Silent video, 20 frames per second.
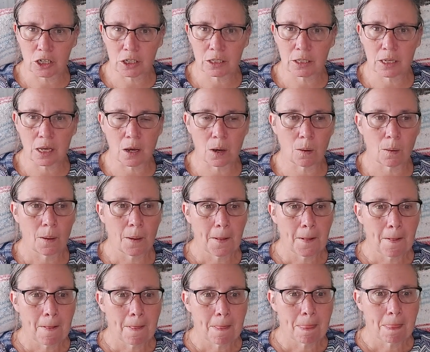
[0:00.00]
So
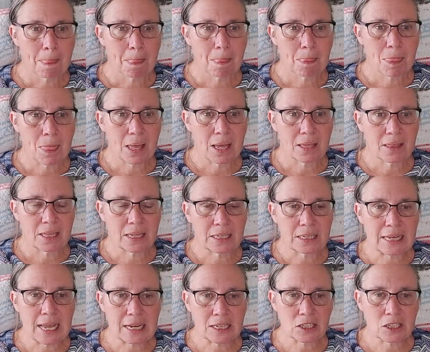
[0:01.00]
I think
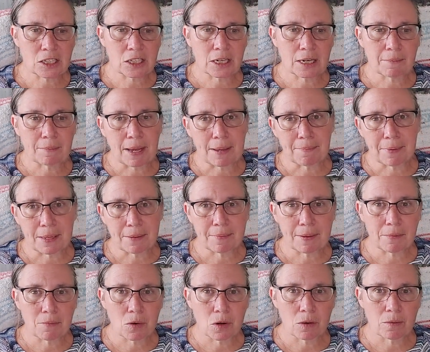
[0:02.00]
next year I might be a
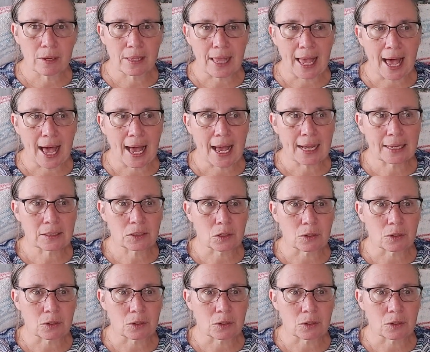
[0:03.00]
bit more relaxed,